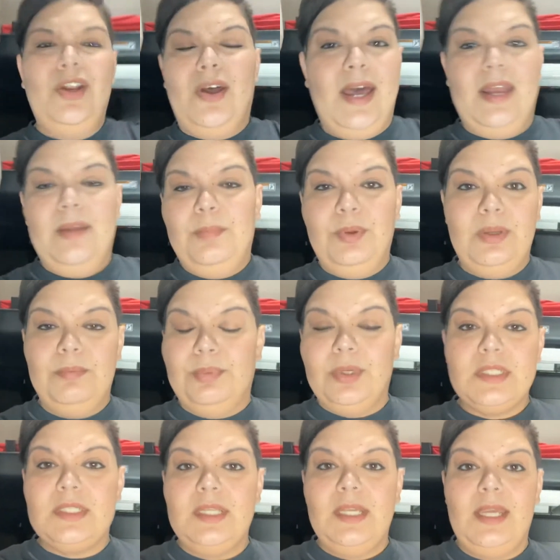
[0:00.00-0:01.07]
how to put
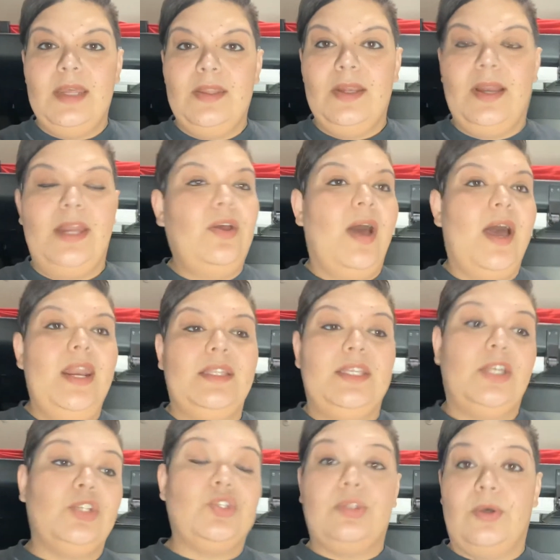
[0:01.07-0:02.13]
books together. I know how to
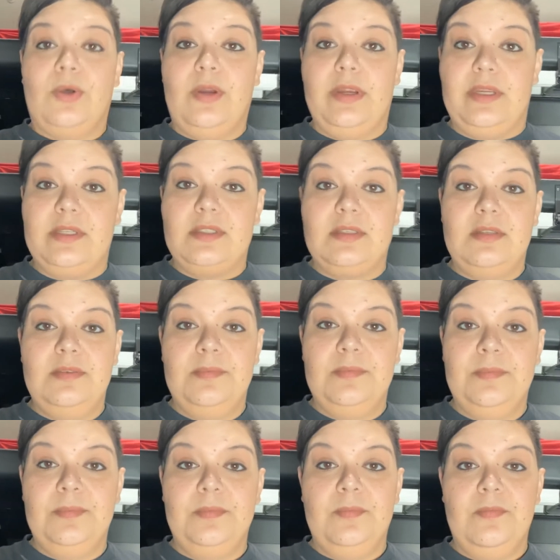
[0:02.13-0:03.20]
tell stories.
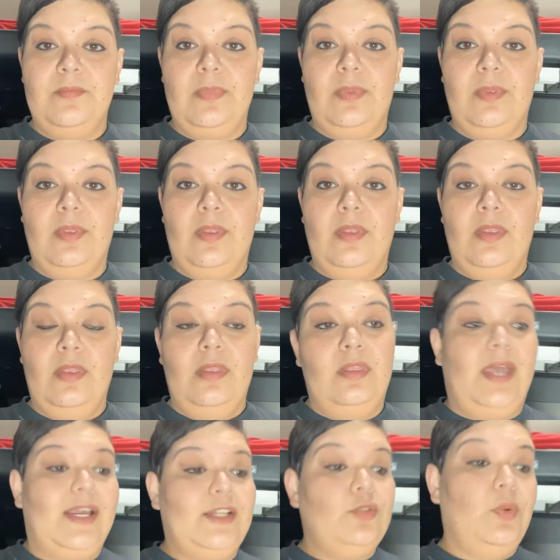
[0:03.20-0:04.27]

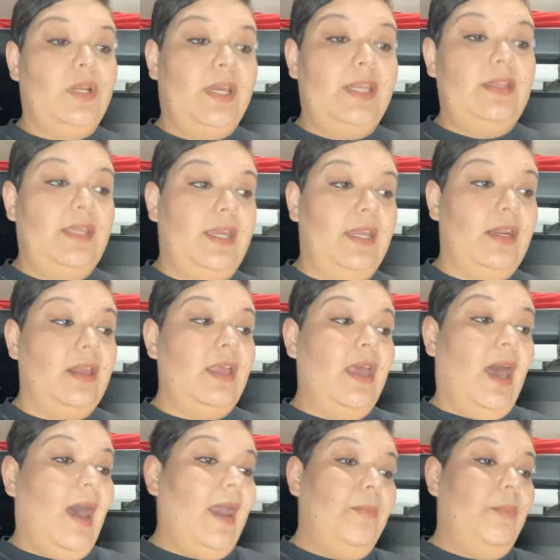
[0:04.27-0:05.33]
That's what I did.
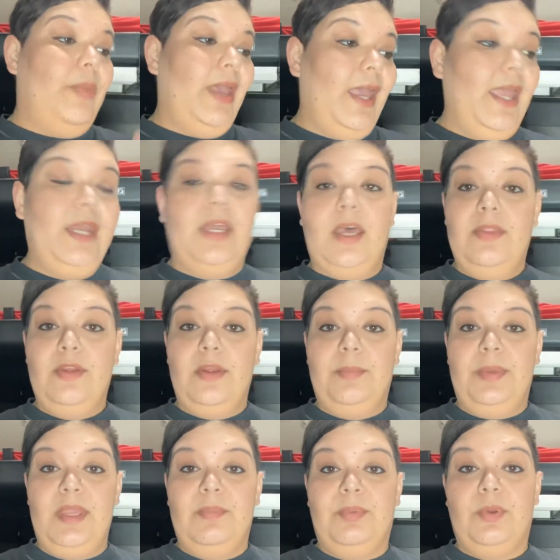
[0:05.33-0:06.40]
I paid other
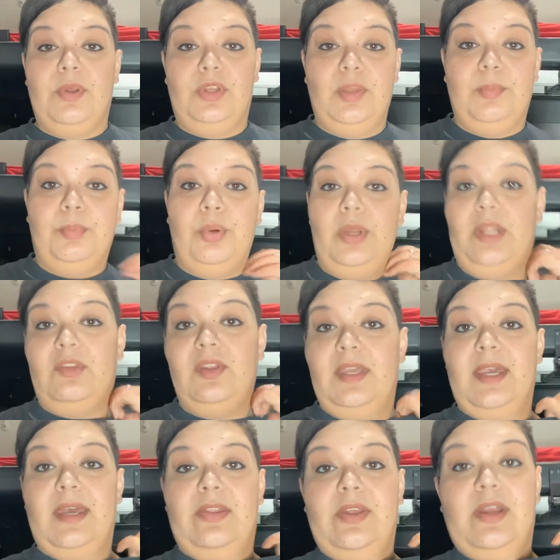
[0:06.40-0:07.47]
people to put it
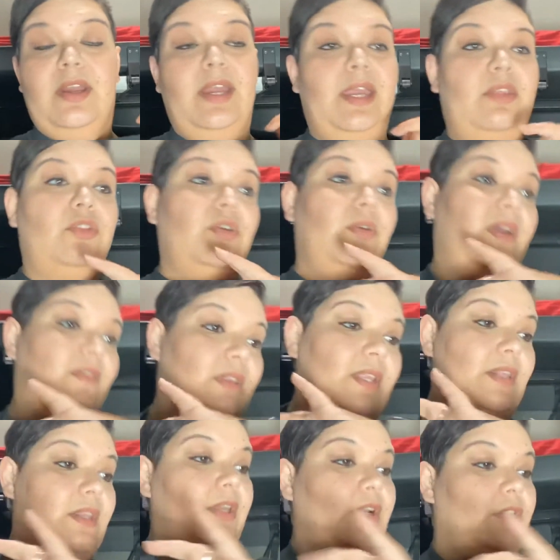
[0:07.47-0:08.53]
together and do everything
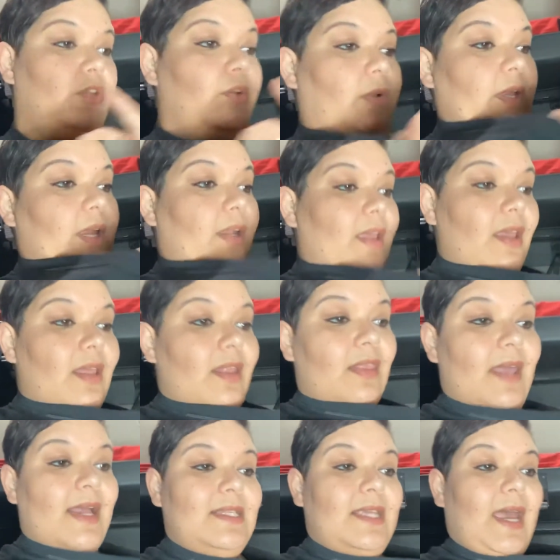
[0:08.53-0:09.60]
that they're doing.
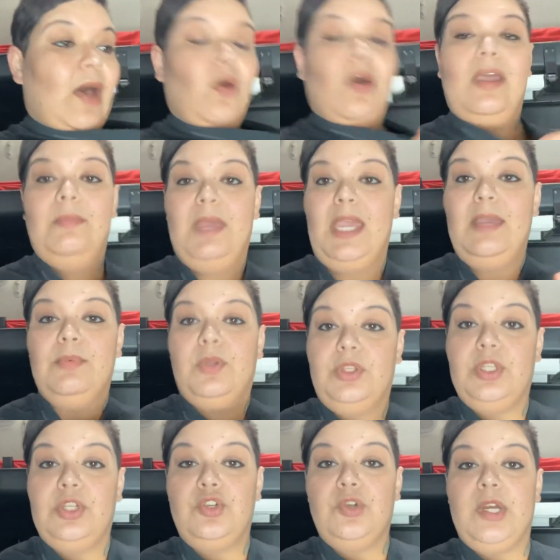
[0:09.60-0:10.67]
That's how I'm able
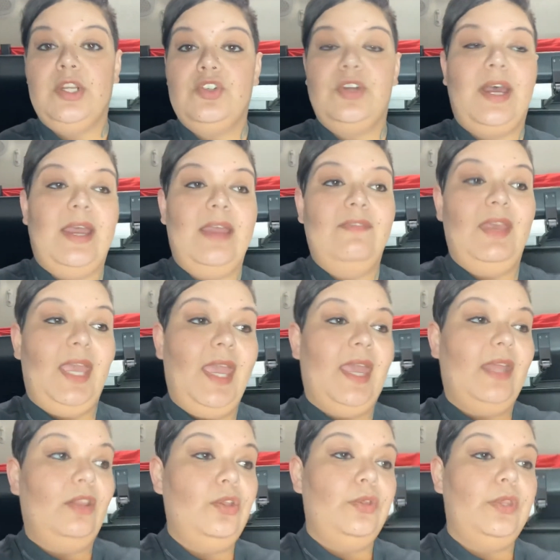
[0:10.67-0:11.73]
to truck drive
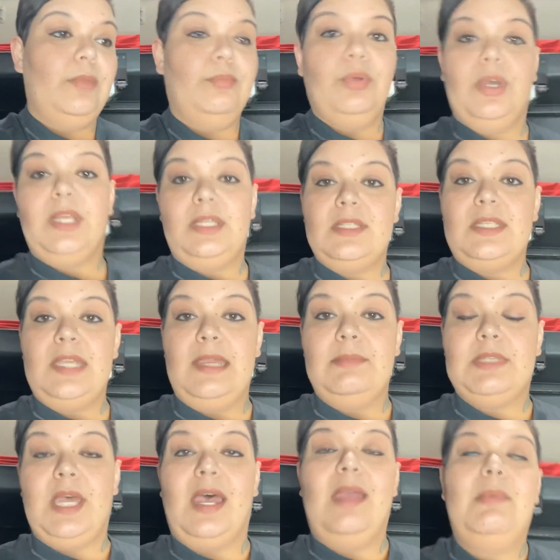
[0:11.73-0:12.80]
and do the book at the same
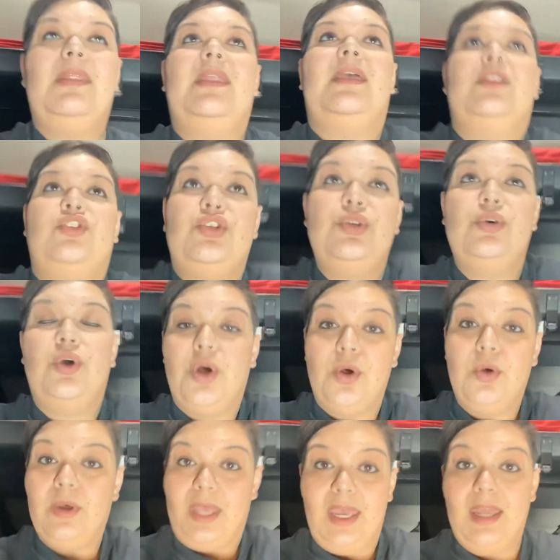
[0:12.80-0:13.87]
time, and the two
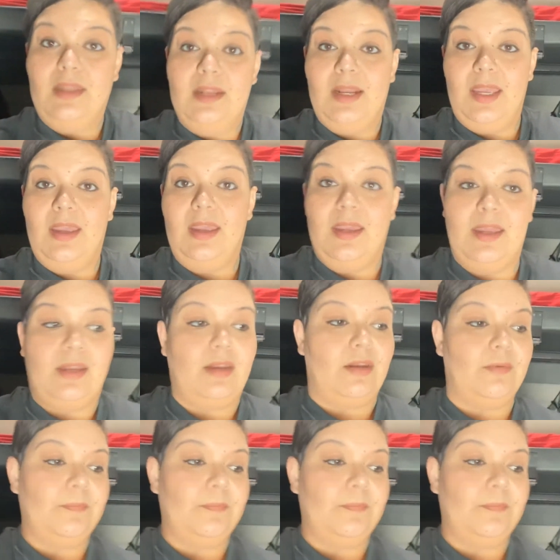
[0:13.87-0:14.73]
go hand in hand.